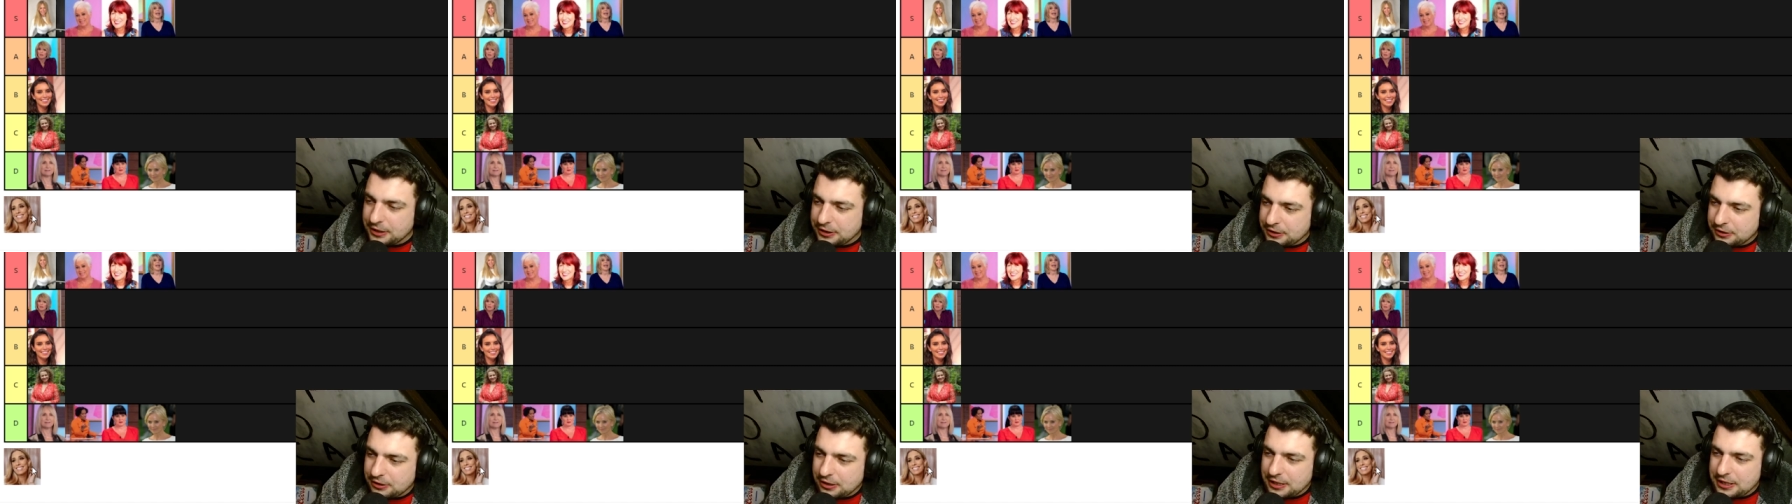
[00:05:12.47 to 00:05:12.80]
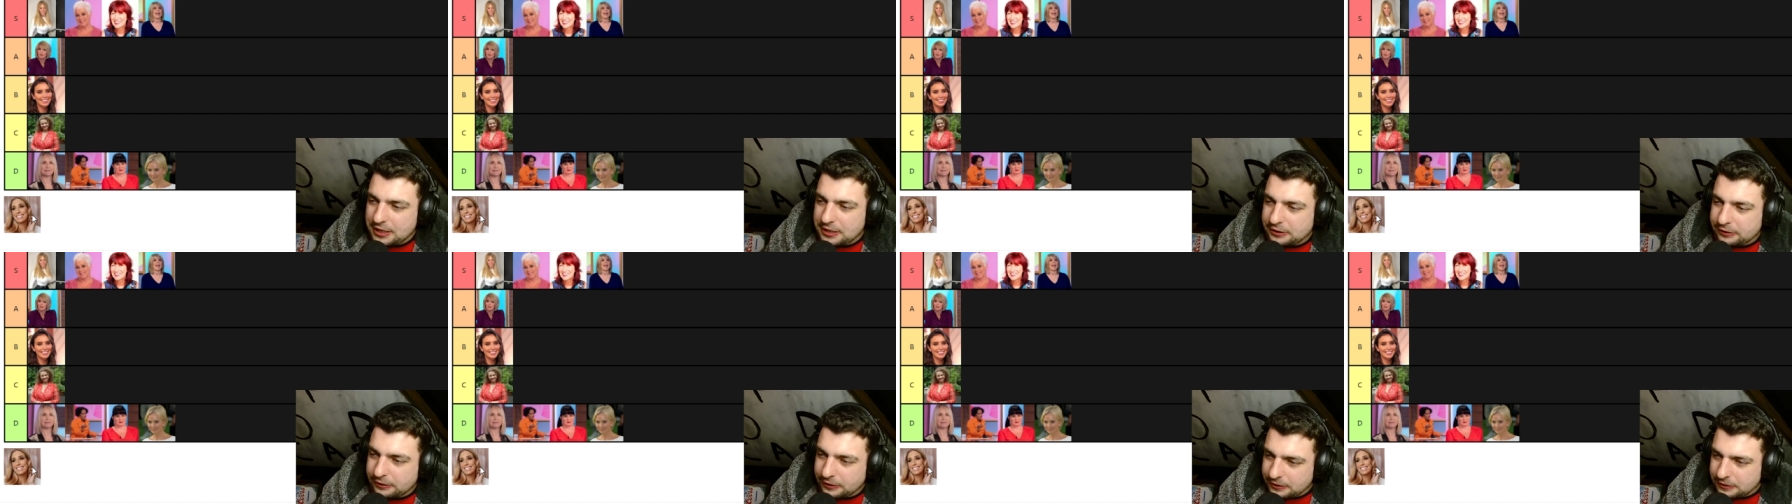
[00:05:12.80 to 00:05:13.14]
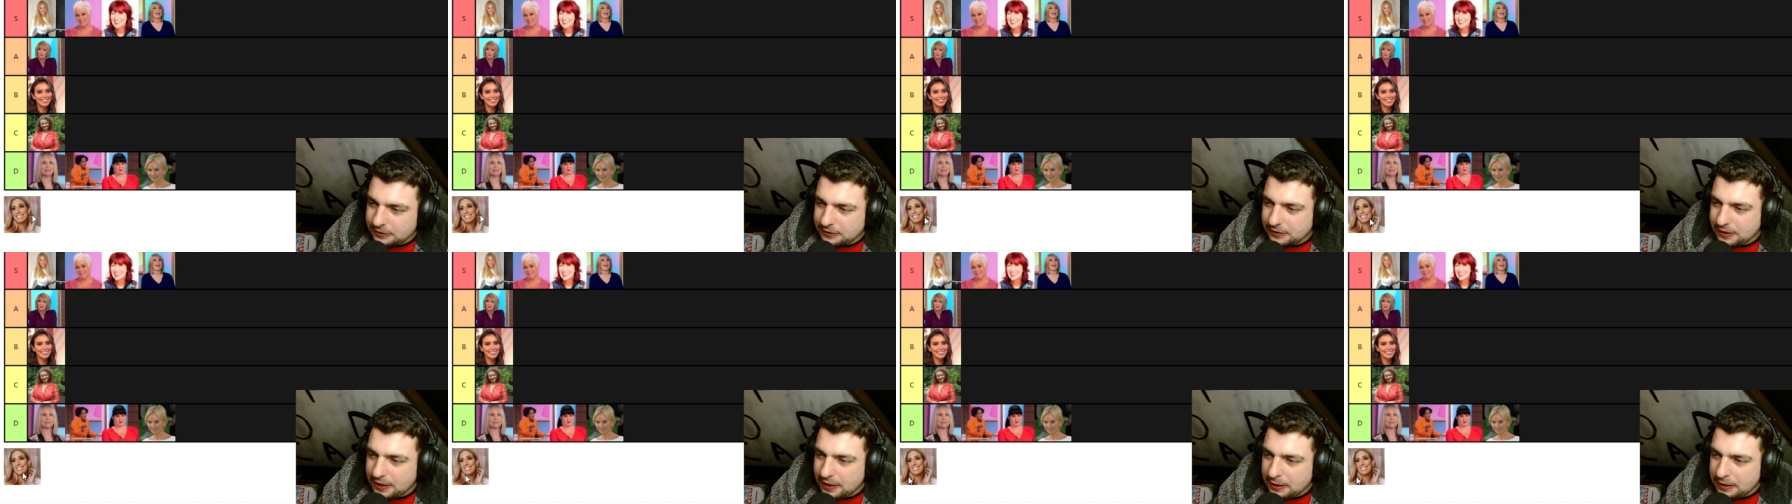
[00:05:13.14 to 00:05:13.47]
Stacey,
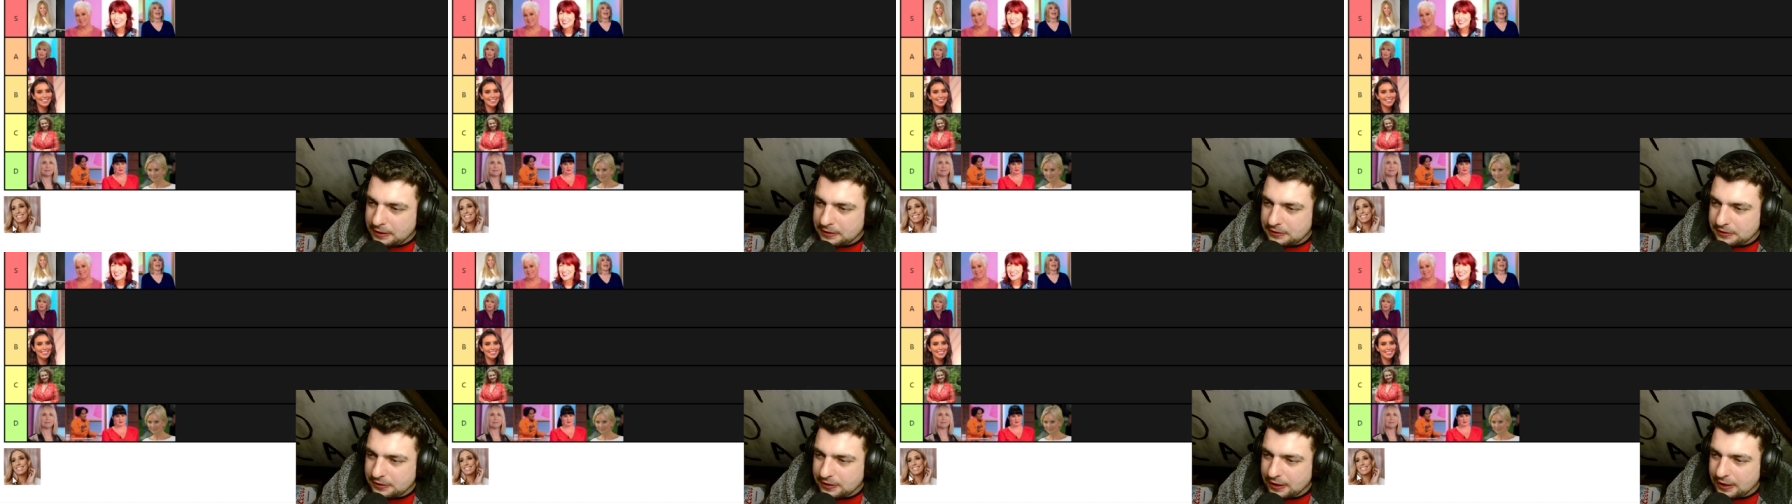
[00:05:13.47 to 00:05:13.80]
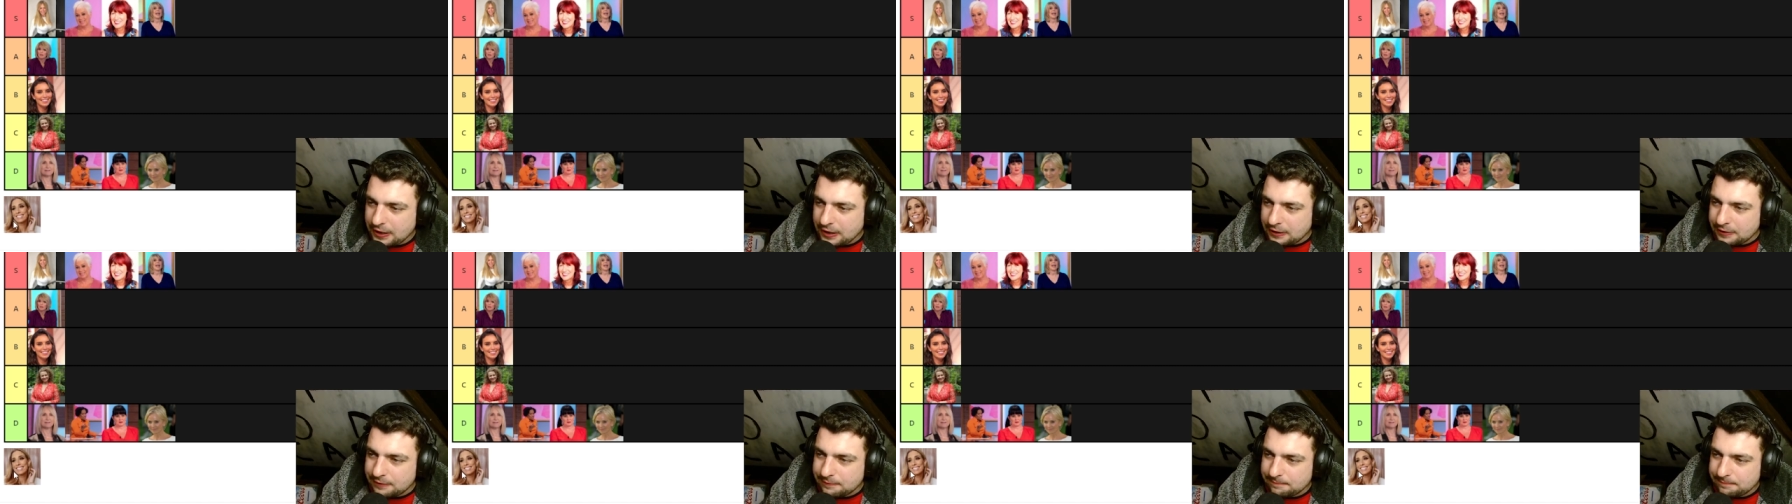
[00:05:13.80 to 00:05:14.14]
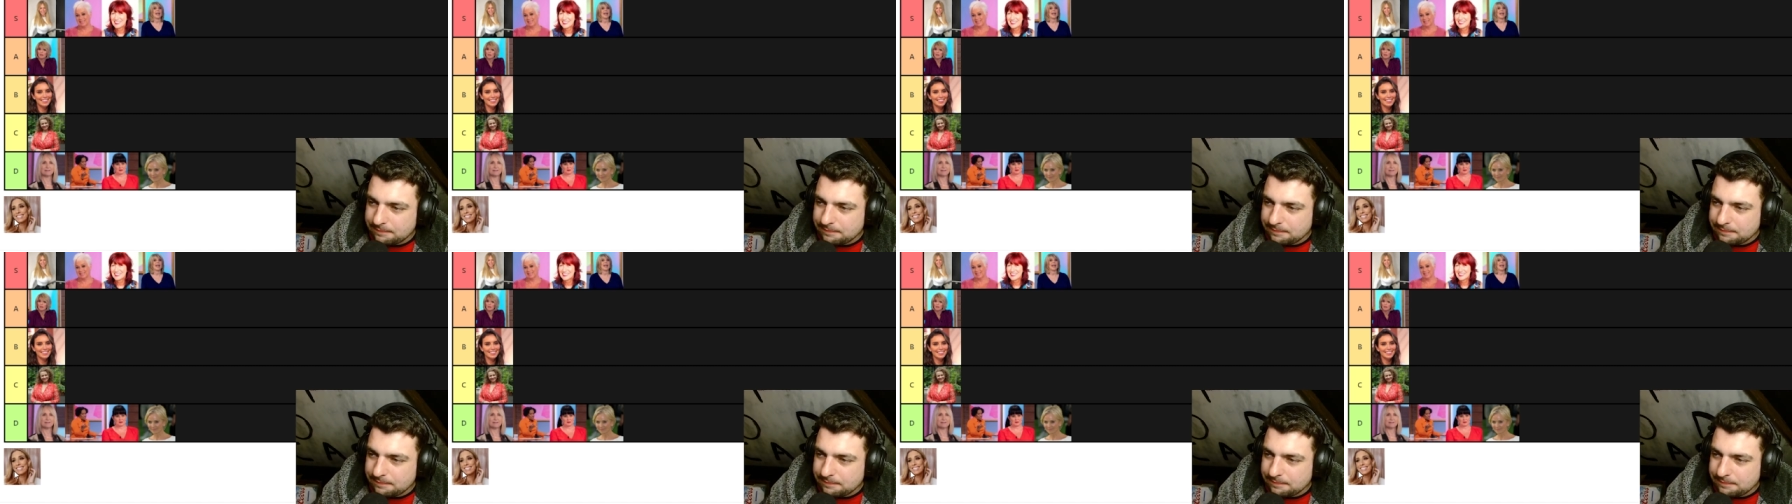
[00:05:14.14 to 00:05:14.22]
Stacey.